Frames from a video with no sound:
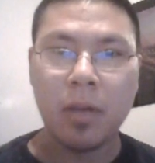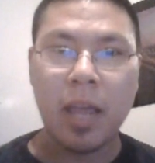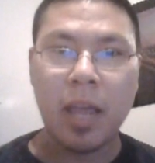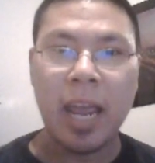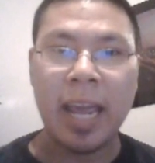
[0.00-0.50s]

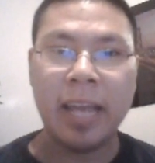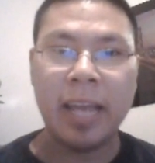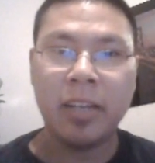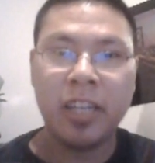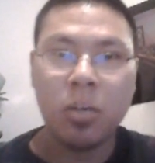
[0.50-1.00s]
And
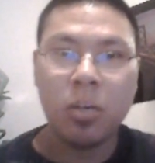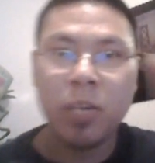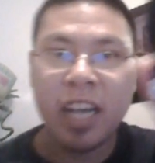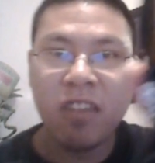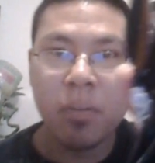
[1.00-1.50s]
here we
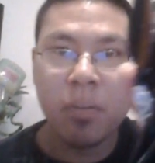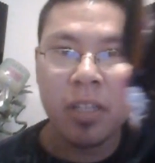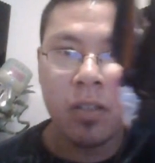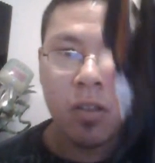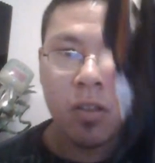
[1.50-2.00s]
have them
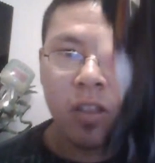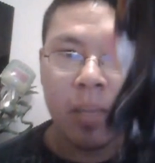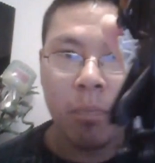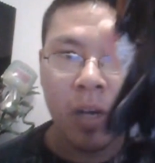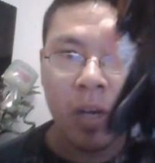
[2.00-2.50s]
in
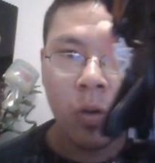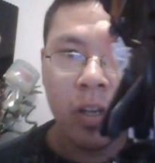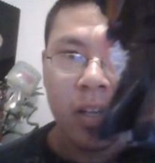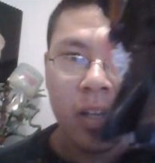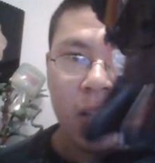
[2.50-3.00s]
limb mode.
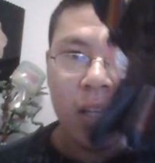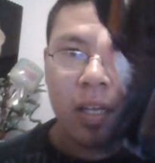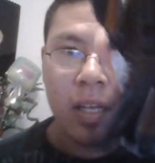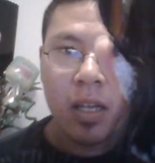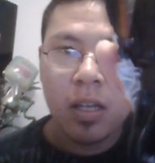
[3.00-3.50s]

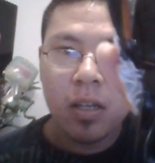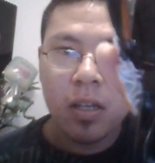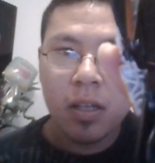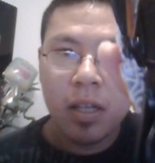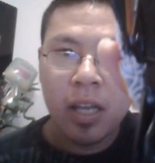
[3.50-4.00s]

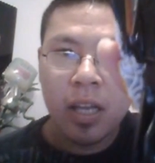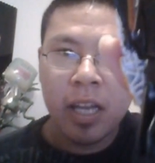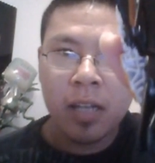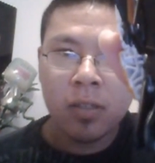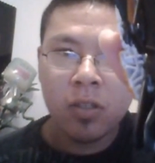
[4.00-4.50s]

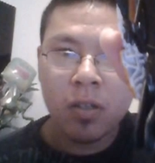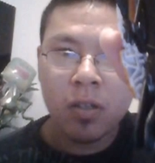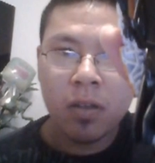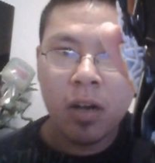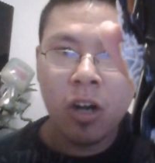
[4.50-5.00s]
And
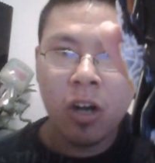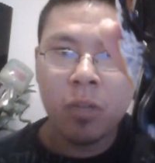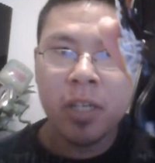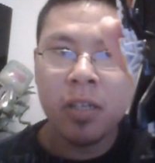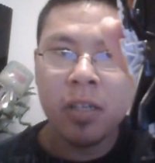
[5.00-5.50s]
I'll
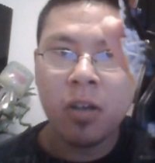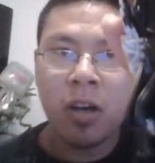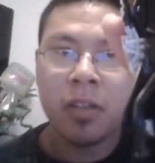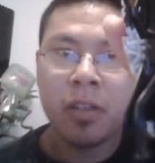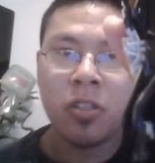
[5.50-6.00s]
be
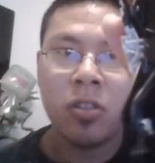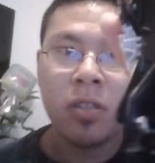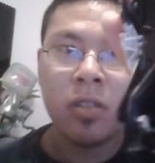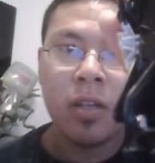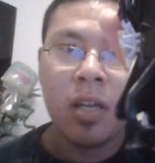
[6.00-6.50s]

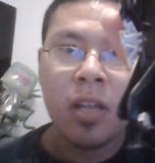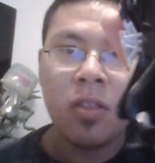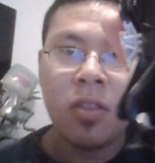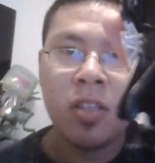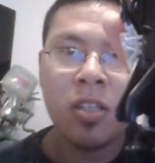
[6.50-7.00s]
honest,
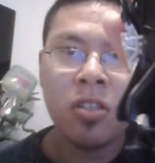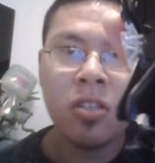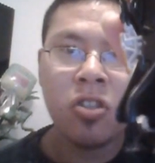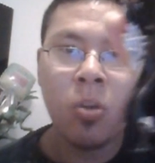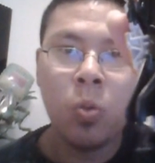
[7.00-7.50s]
this
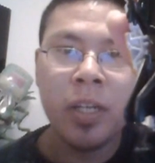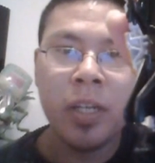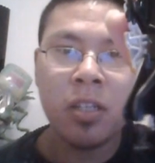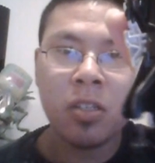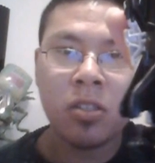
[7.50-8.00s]
is the
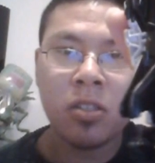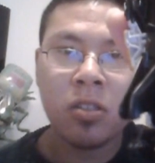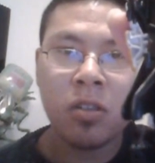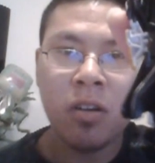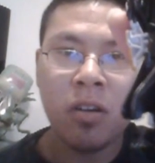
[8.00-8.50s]

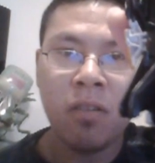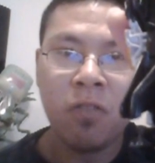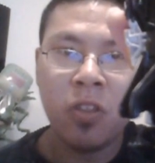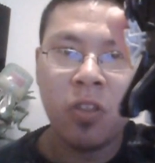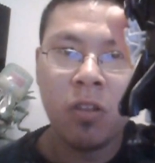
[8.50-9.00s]
weakest
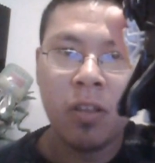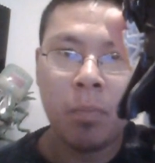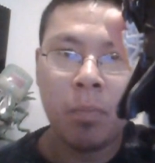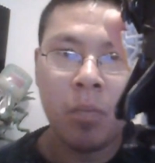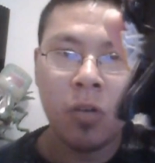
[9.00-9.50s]
of the
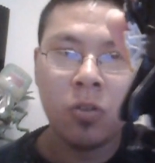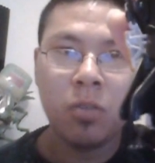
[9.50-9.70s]
limb modes